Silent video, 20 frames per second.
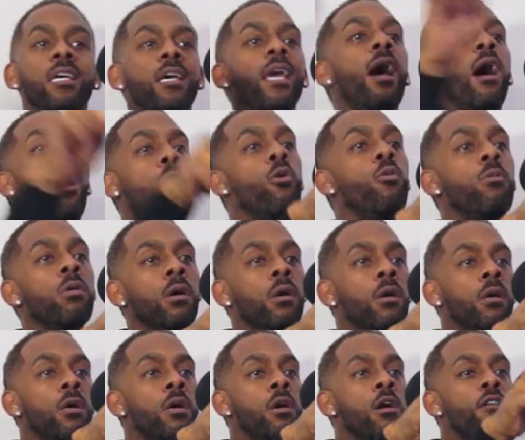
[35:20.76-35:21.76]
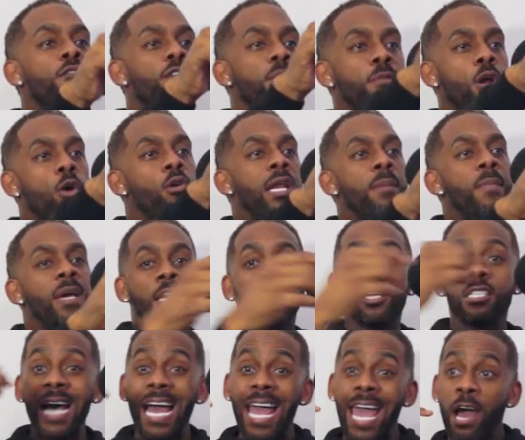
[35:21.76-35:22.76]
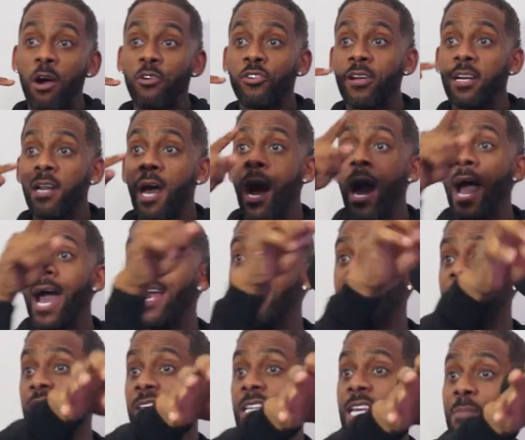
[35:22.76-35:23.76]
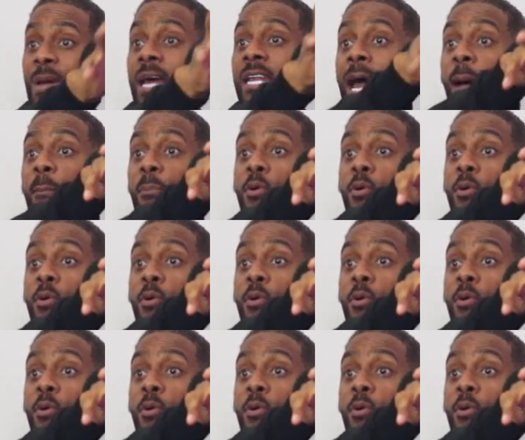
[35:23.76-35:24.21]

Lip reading: the girl from No Limit, because I held her in higher esteem at that